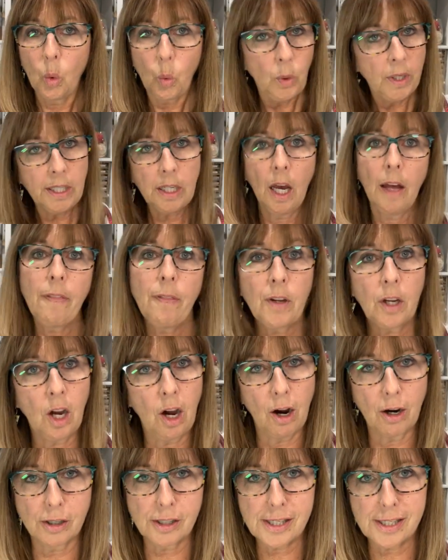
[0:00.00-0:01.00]
We cut the
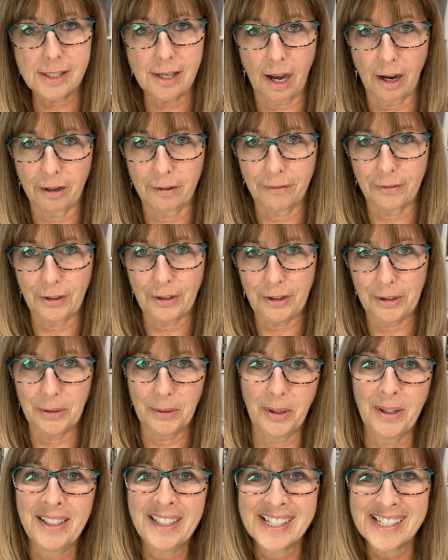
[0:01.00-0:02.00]
cardstock for
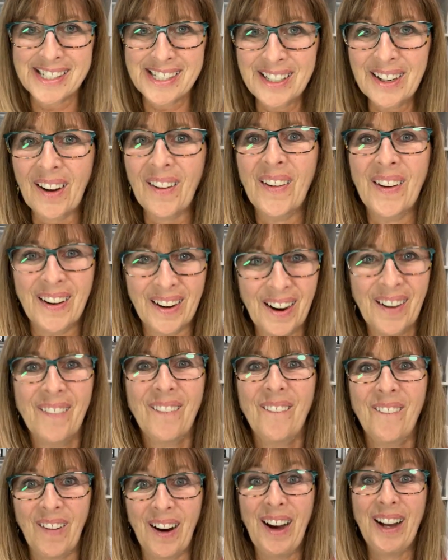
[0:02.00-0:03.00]
you. So
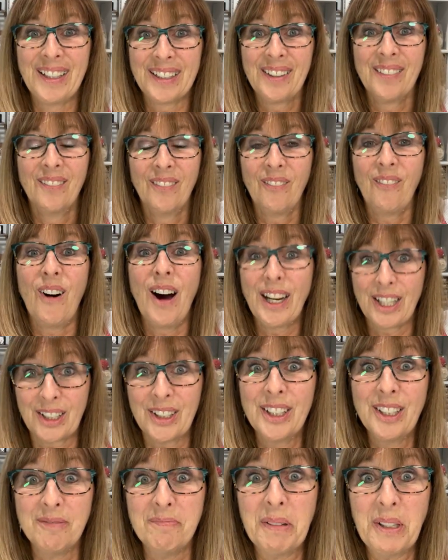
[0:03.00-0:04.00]
what
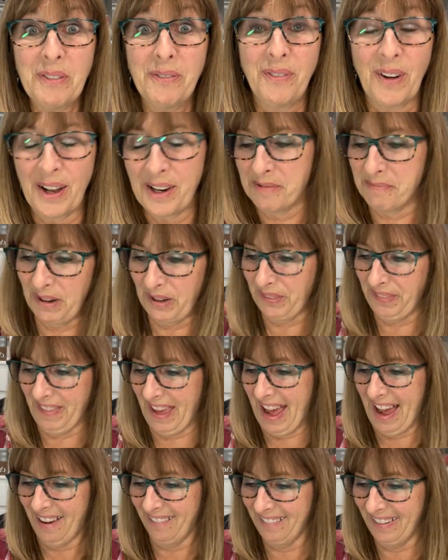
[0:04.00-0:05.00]
couldn't be fun about
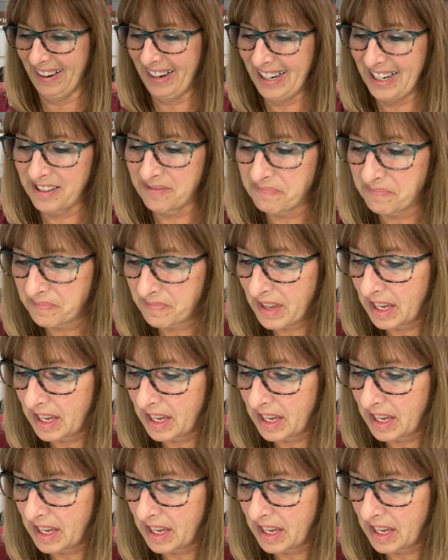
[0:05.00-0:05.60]
that, right?